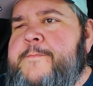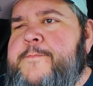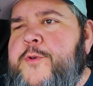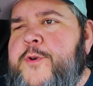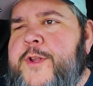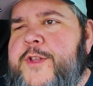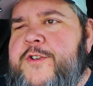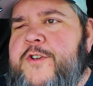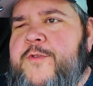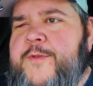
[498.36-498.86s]

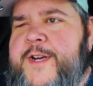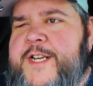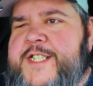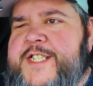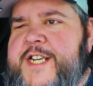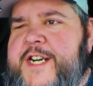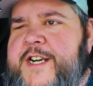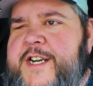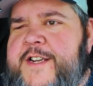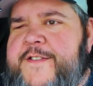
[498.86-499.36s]
Pulled into a
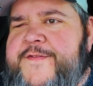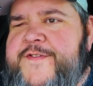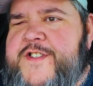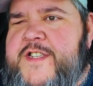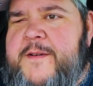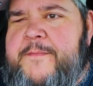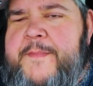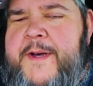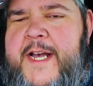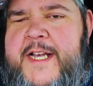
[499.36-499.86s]
rest area for
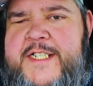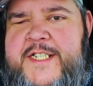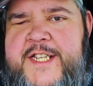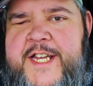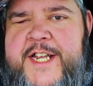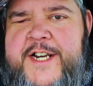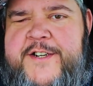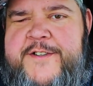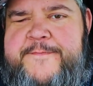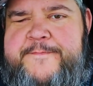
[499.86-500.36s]
some miles
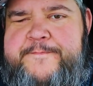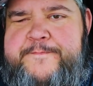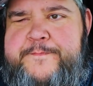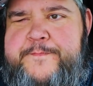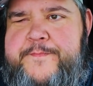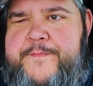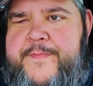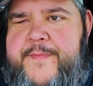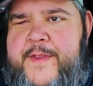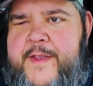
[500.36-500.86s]
later.
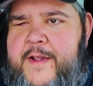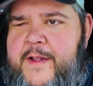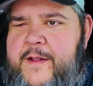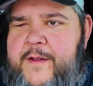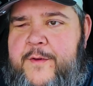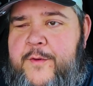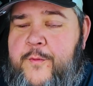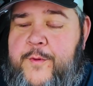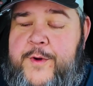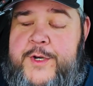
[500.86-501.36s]

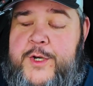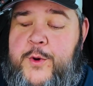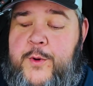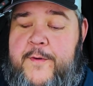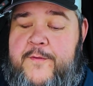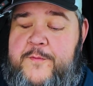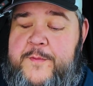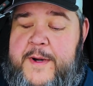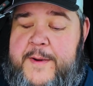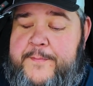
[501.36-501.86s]
Wasn't
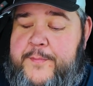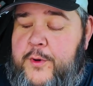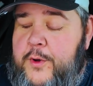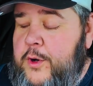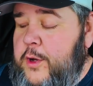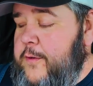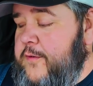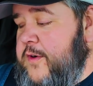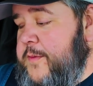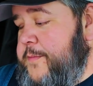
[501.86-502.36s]
nowhere for me to
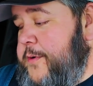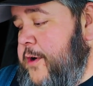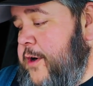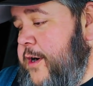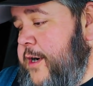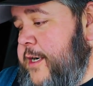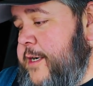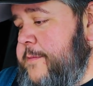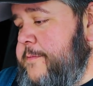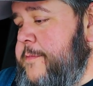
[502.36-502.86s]
pull over and
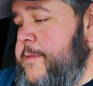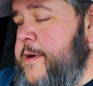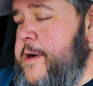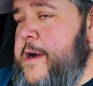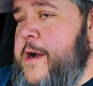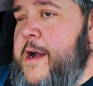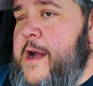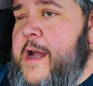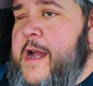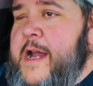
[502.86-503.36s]
park.
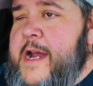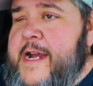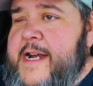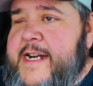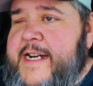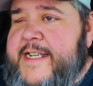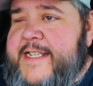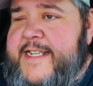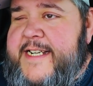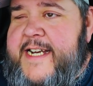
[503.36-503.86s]

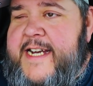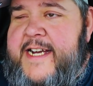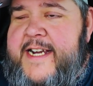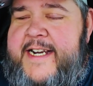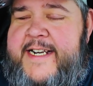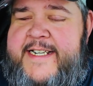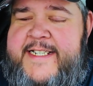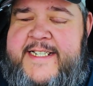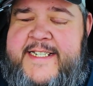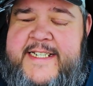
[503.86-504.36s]
I was like, all
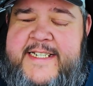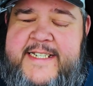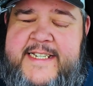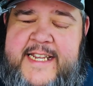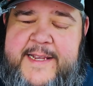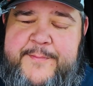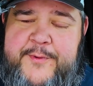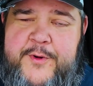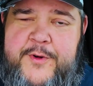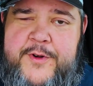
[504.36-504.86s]
right, just
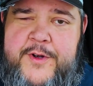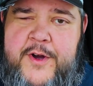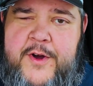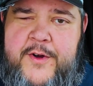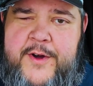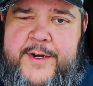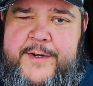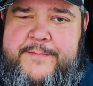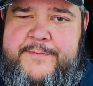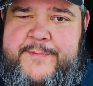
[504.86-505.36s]
keep on
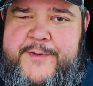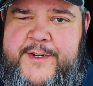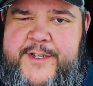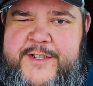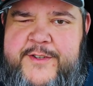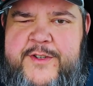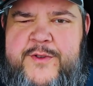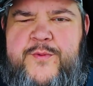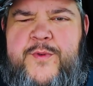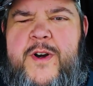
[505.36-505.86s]
going.
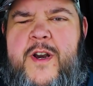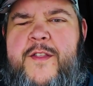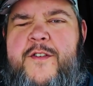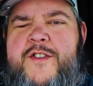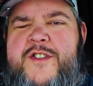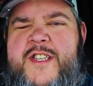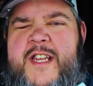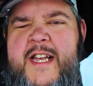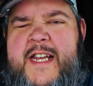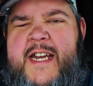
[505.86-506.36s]
Because it was one of
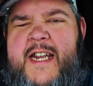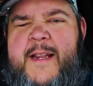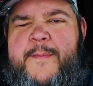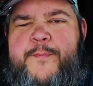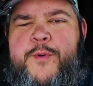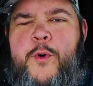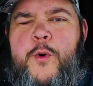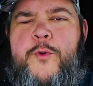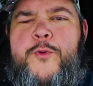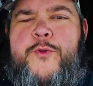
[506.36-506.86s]
those like kind
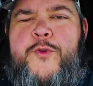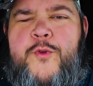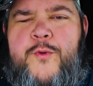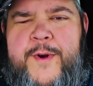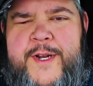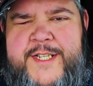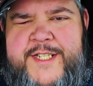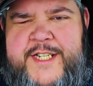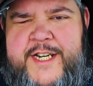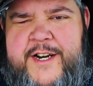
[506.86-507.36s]
of pull
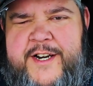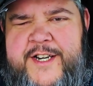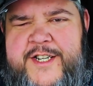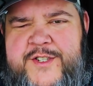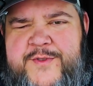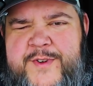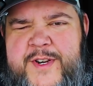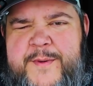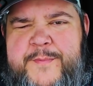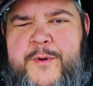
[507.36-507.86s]
through rest
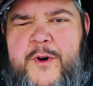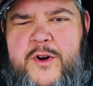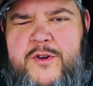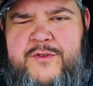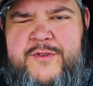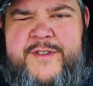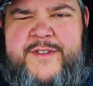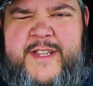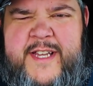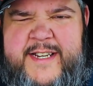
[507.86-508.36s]
areas where you park
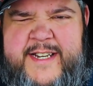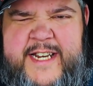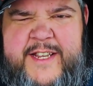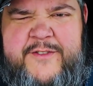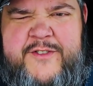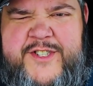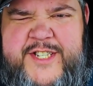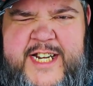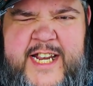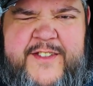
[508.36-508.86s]
on like
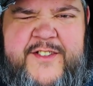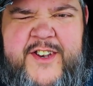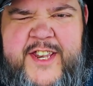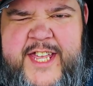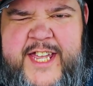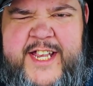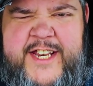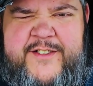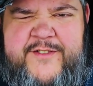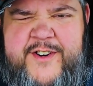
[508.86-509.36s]
either side of the
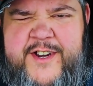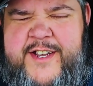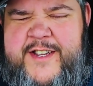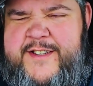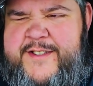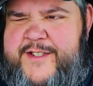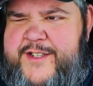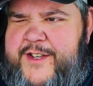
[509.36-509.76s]
lane, right?